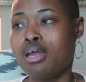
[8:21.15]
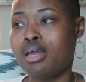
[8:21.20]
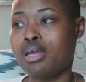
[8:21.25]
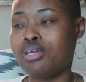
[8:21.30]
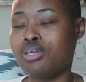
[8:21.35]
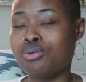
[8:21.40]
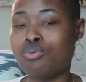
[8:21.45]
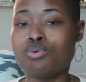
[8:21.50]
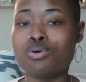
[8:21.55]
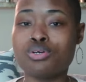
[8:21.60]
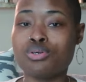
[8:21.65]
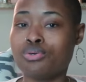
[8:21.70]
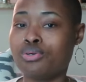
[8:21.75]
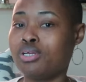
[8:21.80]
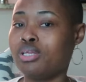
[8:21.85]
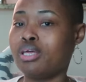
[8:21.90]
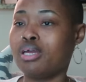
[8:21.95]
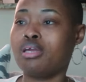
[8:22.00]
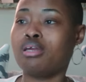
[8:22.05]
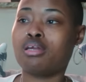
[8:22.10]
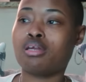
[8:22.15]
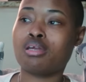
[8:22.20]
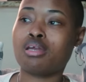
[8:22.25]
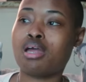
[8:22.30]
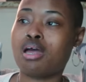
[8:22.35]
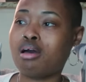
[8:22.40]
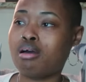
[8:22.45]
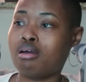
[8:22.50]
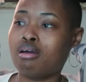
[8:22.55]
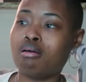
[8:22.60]
and you're wondering like,
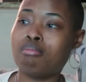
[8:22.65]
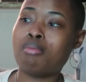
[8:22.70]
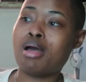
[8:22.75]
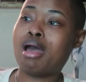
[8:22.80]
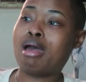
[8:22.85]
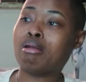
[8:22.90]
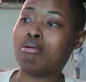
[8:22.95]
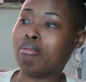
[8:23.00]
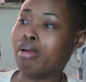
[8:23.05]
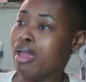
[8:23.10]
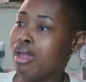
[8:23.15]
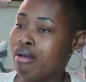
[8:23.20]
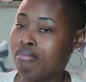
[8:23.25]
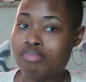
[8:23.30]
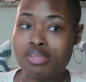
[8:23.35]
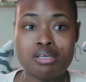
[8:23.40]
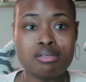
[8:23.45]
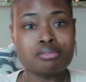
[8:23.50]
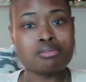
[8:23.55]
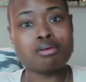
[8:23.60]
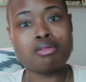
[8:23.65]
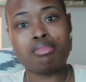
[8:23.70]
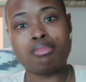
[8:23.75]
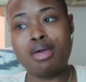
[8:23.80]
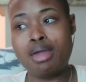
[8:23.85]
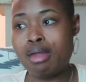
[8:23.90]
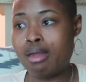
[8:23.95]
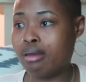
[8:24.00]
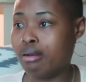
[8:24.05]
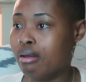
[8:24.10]
how come I don't have this or
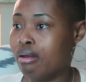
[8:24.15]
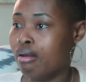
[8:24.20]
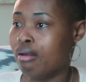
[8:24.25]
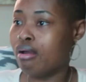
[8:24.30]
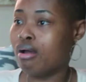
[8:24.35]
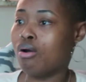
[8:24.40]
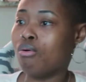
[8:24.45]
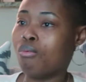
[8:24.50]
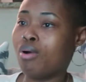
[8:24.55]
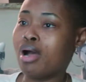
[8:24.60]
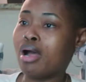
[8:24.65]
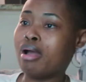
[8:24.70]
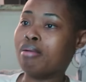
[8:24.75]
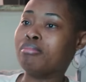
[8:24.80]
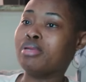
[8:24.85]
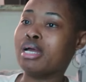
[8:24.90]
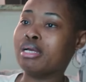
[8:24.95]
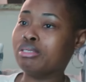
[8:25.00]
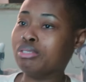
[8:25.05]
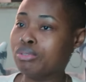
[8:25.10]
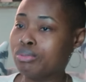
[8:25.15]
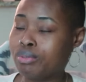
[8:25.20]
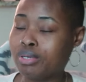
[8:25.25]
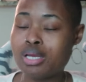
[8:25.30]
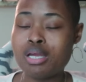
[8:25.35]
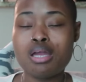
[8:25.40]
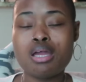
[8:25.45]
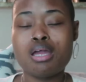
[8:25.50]
that, or why I'm not doing.